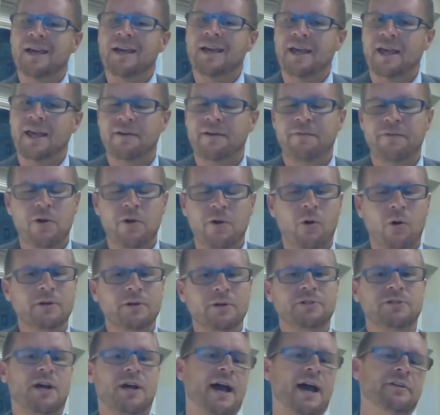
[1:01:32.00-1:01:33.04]
If
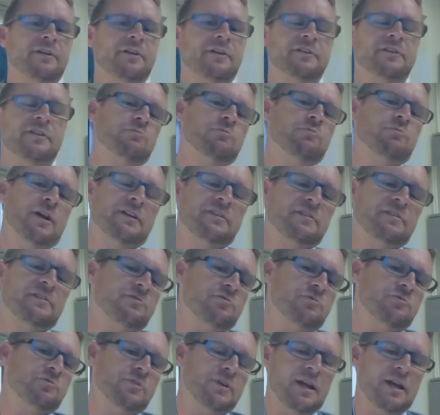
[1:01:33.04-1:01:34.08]
your child is
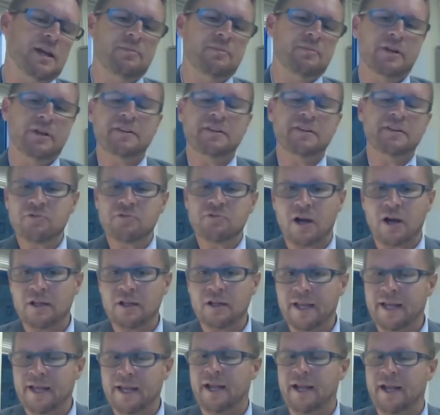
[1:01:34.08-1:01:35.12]
extremely
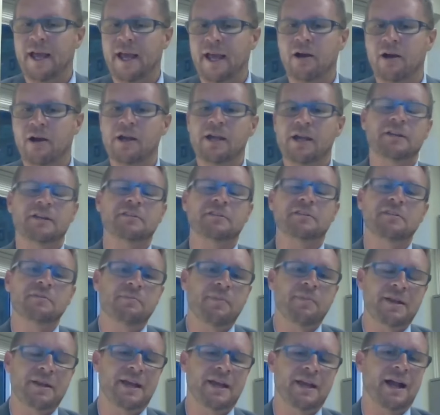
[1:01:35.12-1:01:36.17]
struggling in an area and
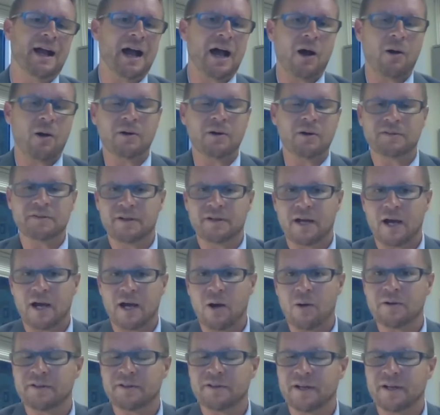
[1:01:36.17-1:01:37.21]
spending hours and
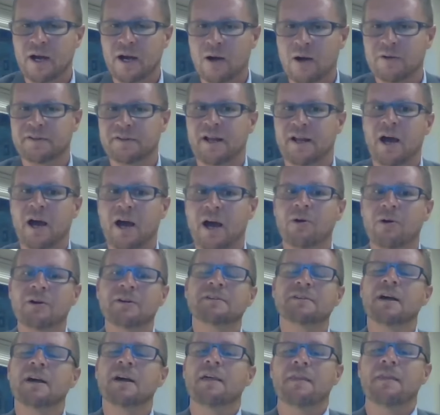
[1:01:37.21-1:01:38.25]
hours and hours and
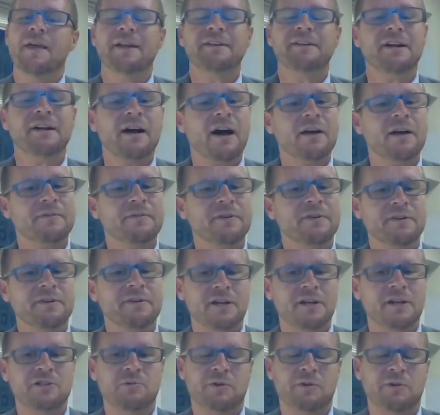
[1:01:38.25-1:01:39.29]
hours, that's a
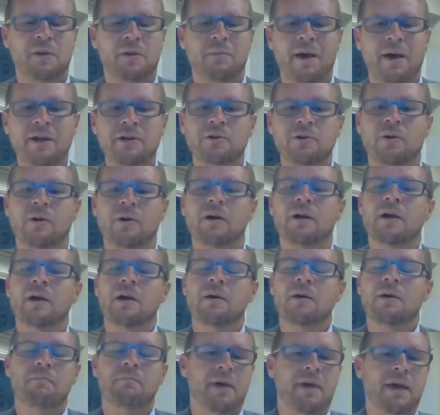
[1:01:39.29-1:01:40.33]
conversation with the mentor.
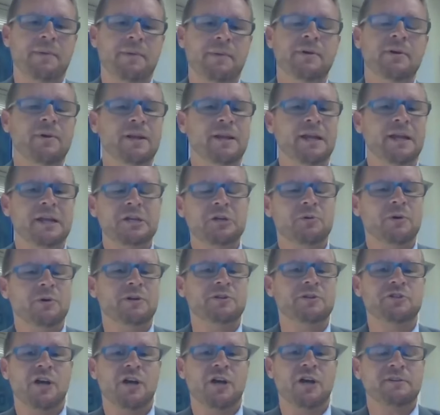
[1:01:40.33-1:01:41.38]
Maybe we need to
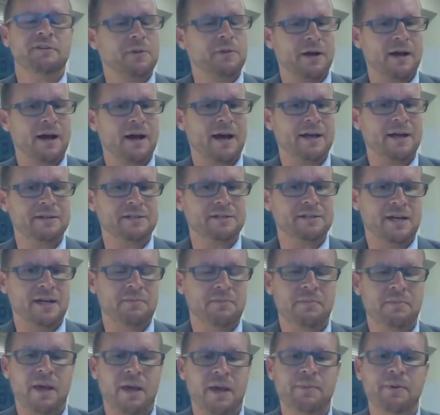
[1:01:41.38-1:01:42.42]
adjust the content.
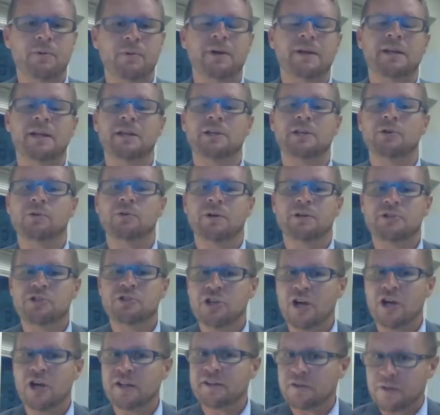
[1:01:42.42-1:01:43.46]
Maybe we need to
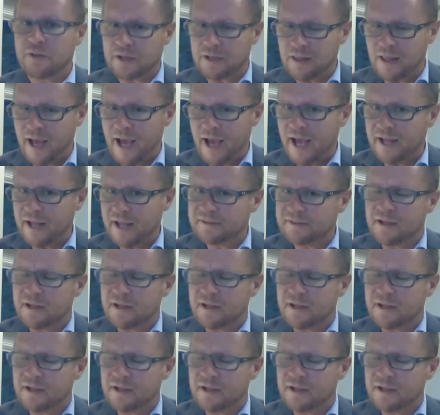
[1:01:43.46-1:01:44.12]
adjust the class